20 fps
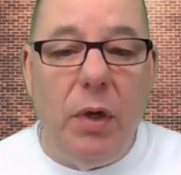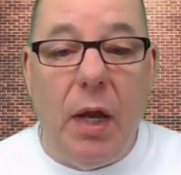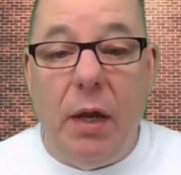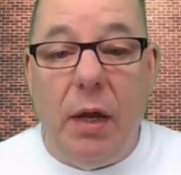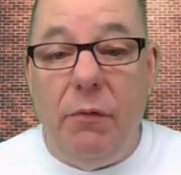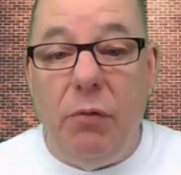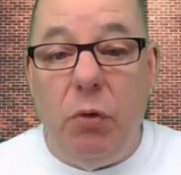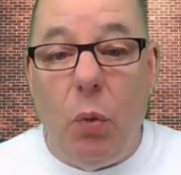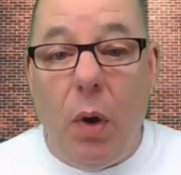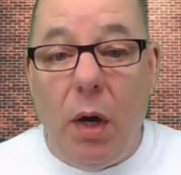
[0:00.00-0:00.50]
And
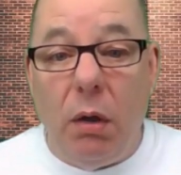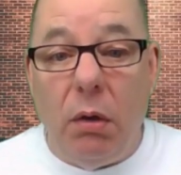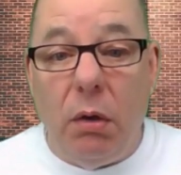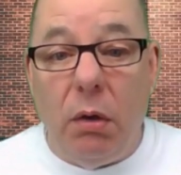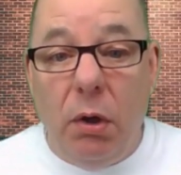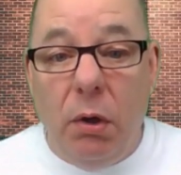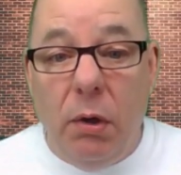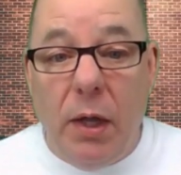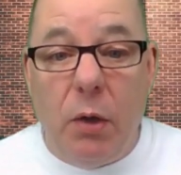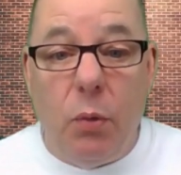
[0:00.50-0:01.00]
if you want to
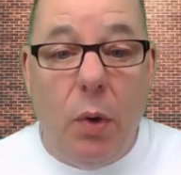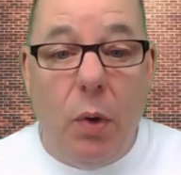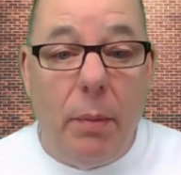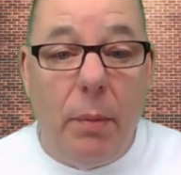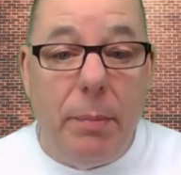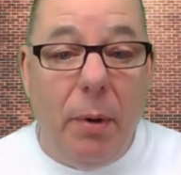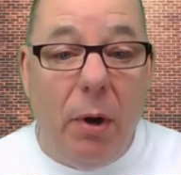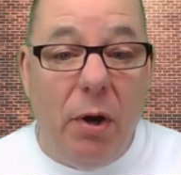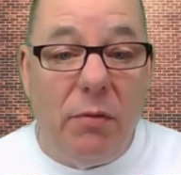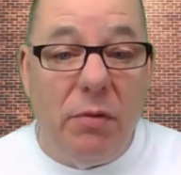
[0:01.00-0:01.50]
learn and you want to
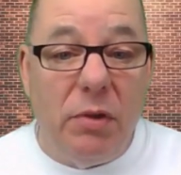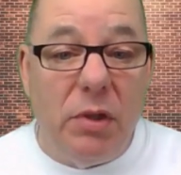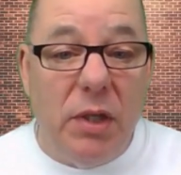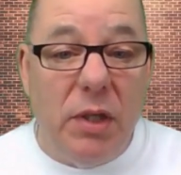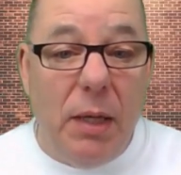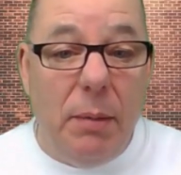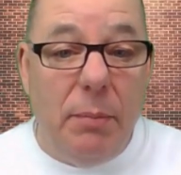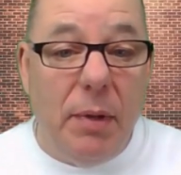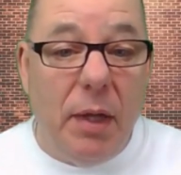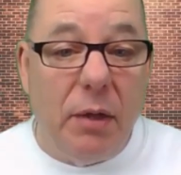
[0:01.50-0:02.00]
be part of a
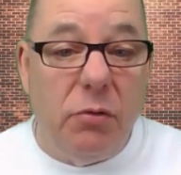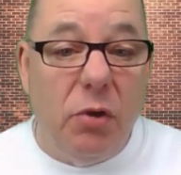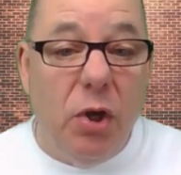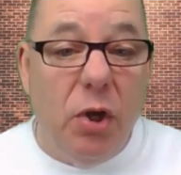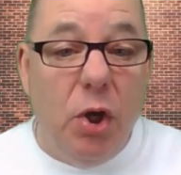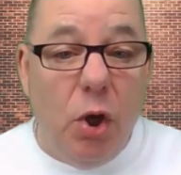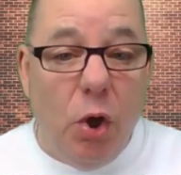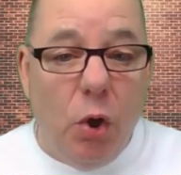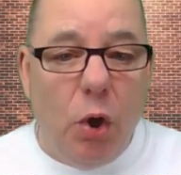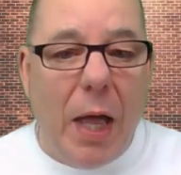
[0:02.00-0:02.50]
team that's
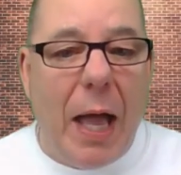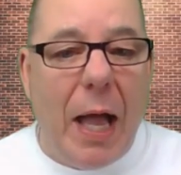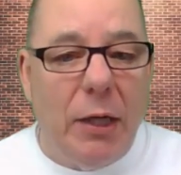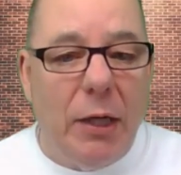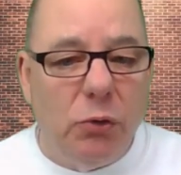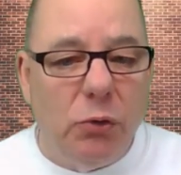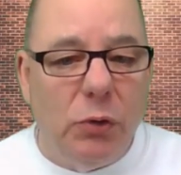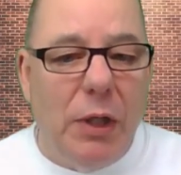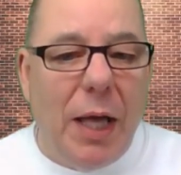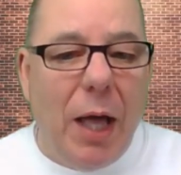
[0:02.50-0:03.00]

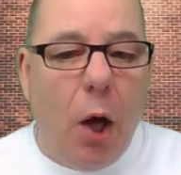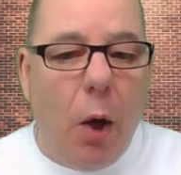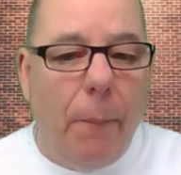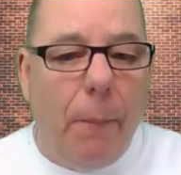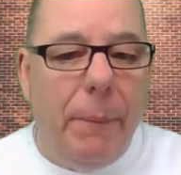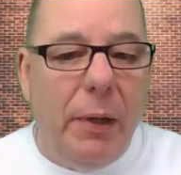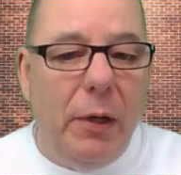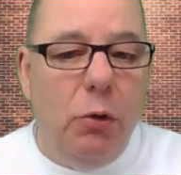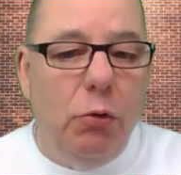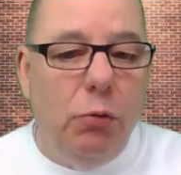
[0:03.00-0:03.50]
actually
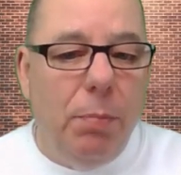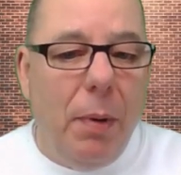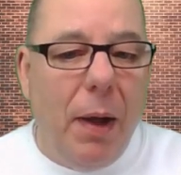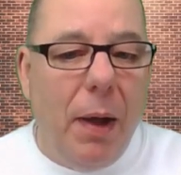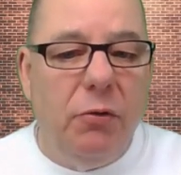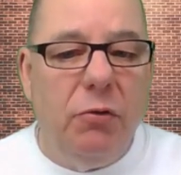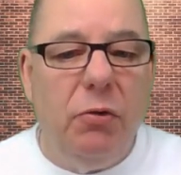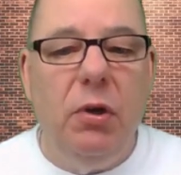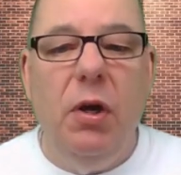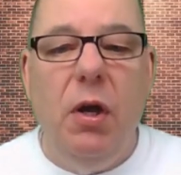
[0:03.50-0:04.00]
helping you
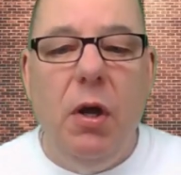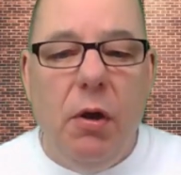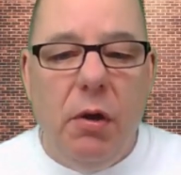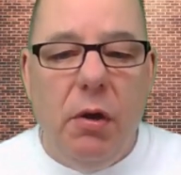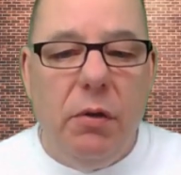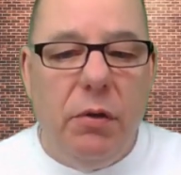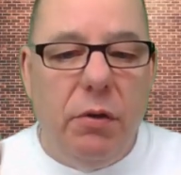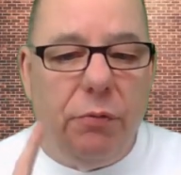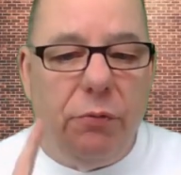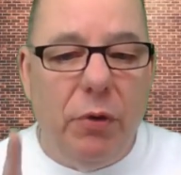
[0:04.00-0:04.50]
sponsor,
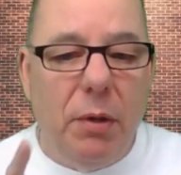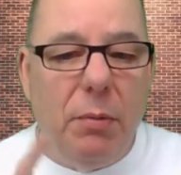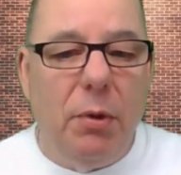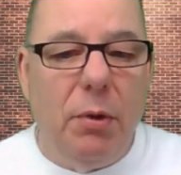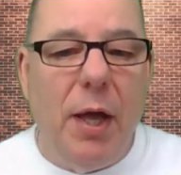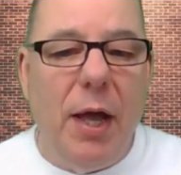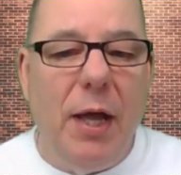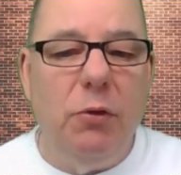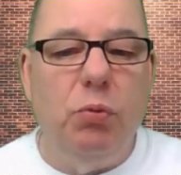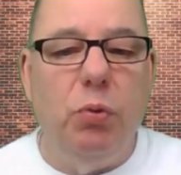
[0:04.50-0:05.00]
the Freedom
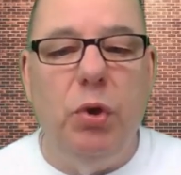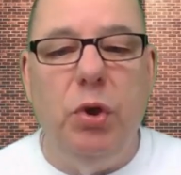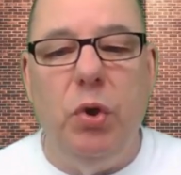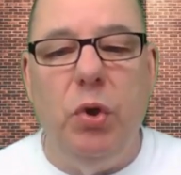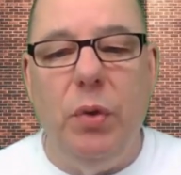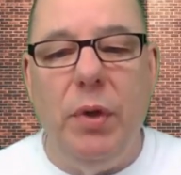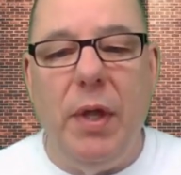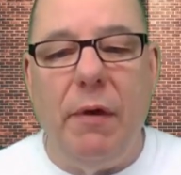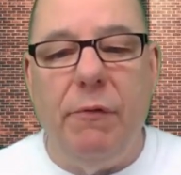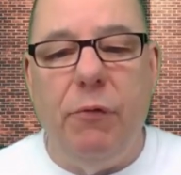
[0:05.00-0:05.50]
Alliance, we're
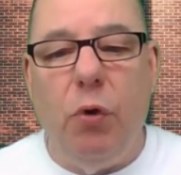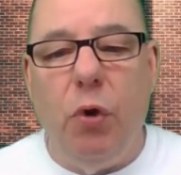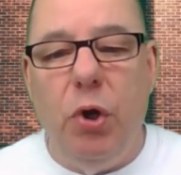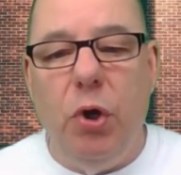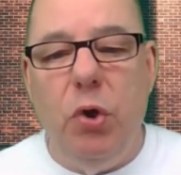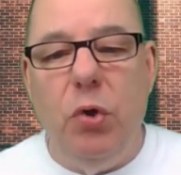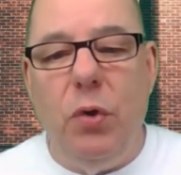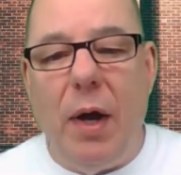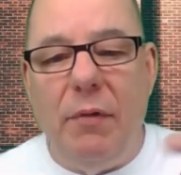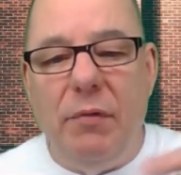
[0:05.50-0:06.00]
doing that for
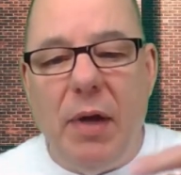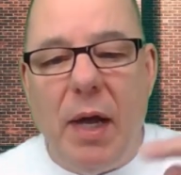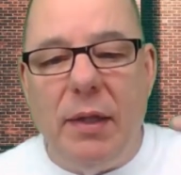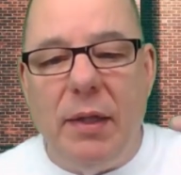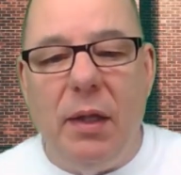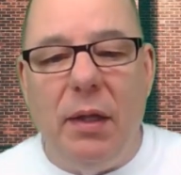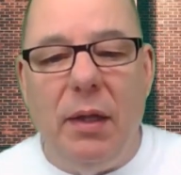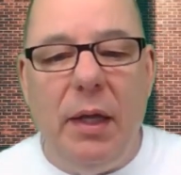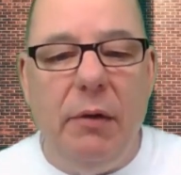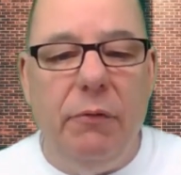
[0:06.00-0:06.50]
you. I've got
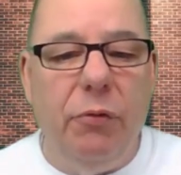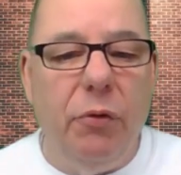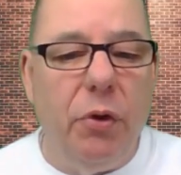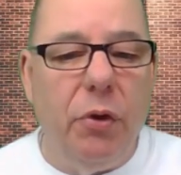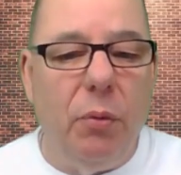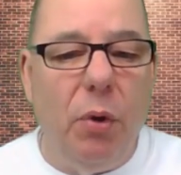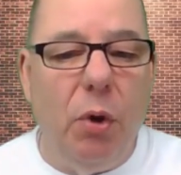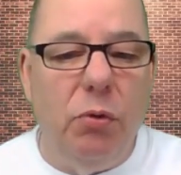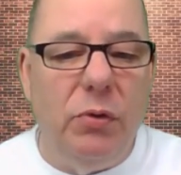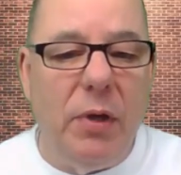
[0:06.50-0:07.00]
the link for the
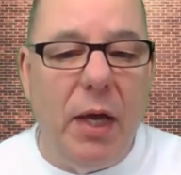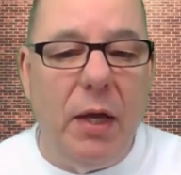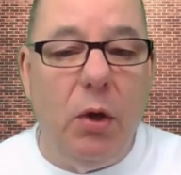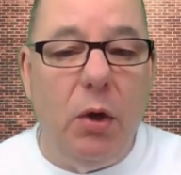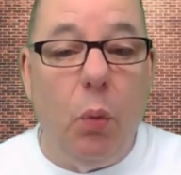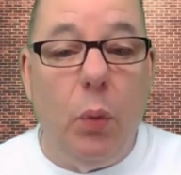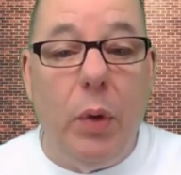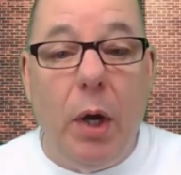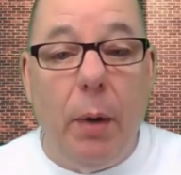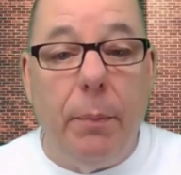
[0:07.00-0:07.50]
rotator.
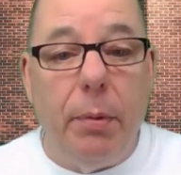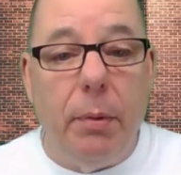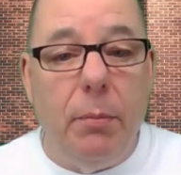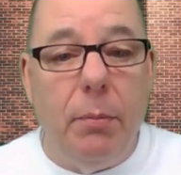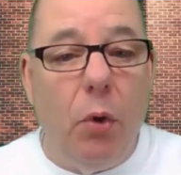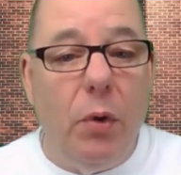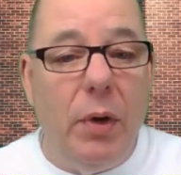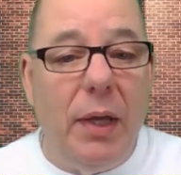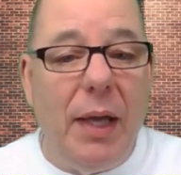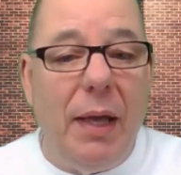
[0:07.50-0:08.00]
We are
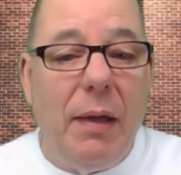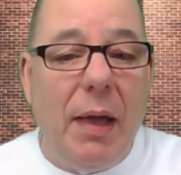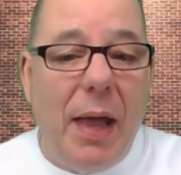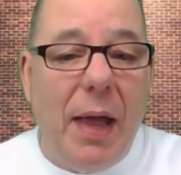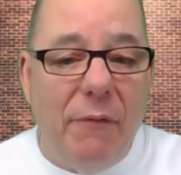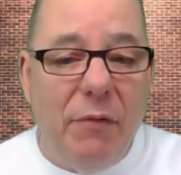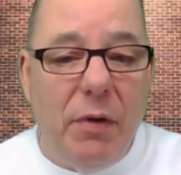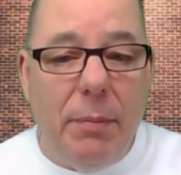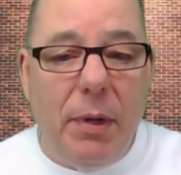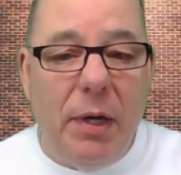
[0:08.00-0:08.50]
promoting
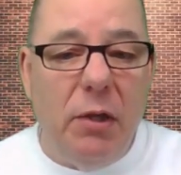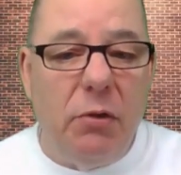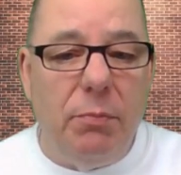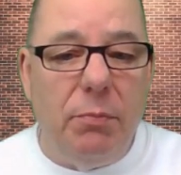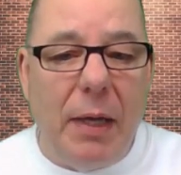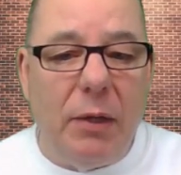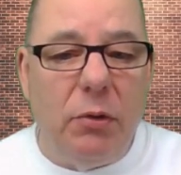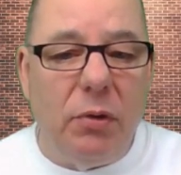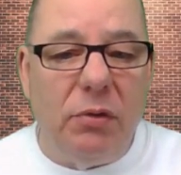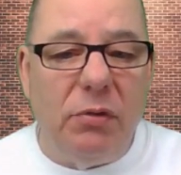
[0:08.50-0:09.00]
everybody's
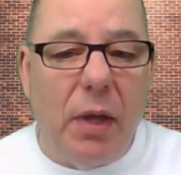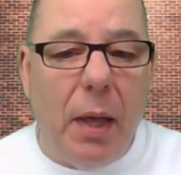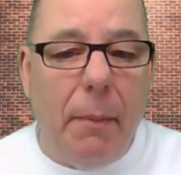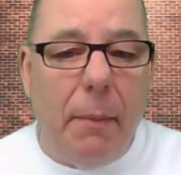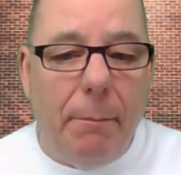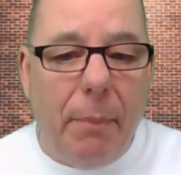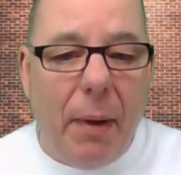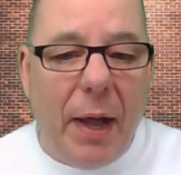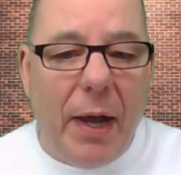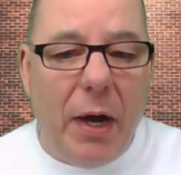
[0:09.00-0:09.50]
Matrix
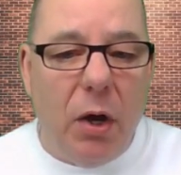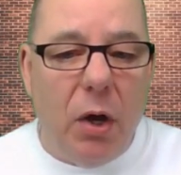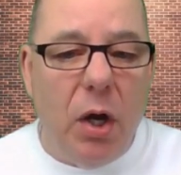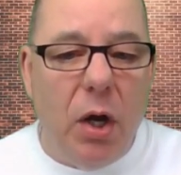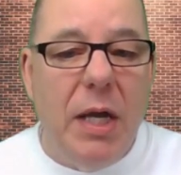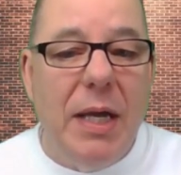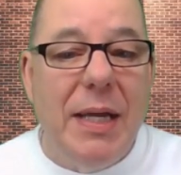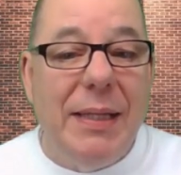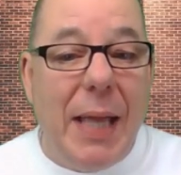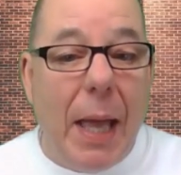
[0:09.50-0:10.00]
Empire
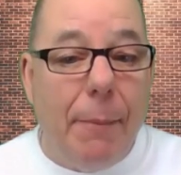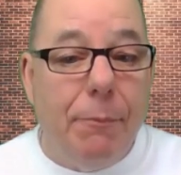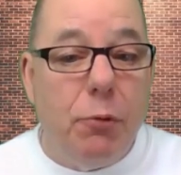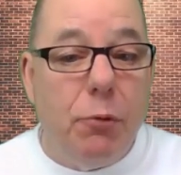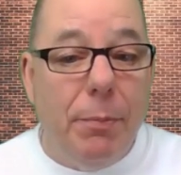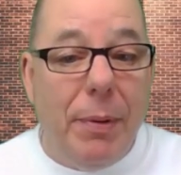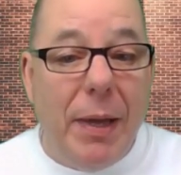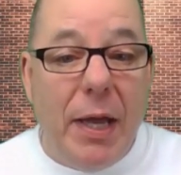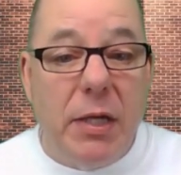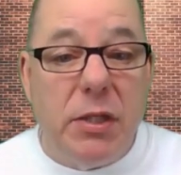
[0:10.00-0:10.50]
capture
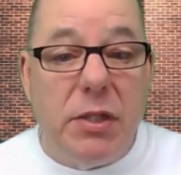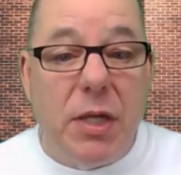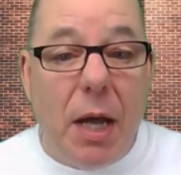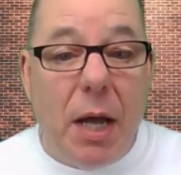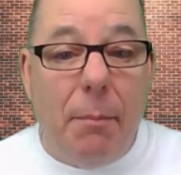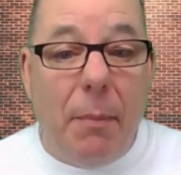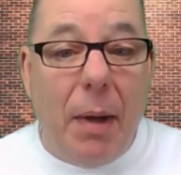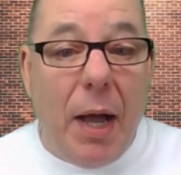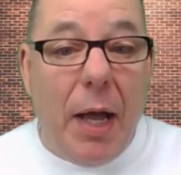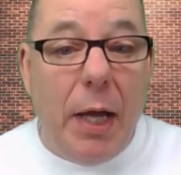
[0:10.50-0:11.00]
page,
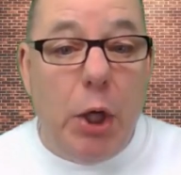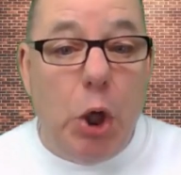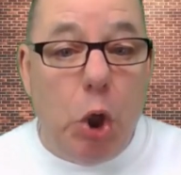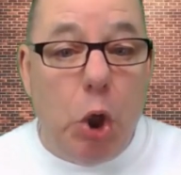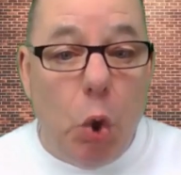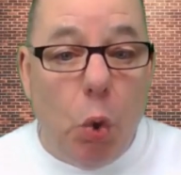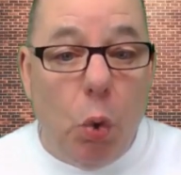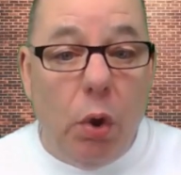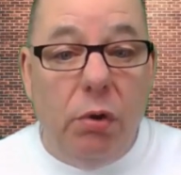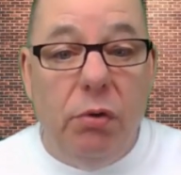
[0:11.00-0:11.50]
not mine,
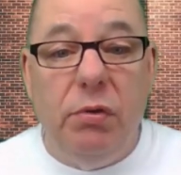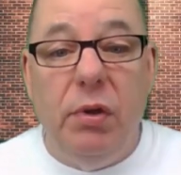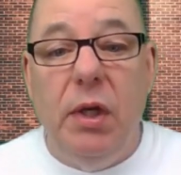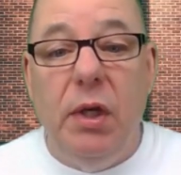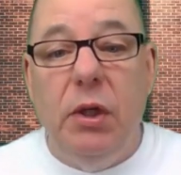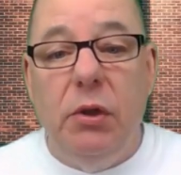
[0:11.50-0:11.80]
yours.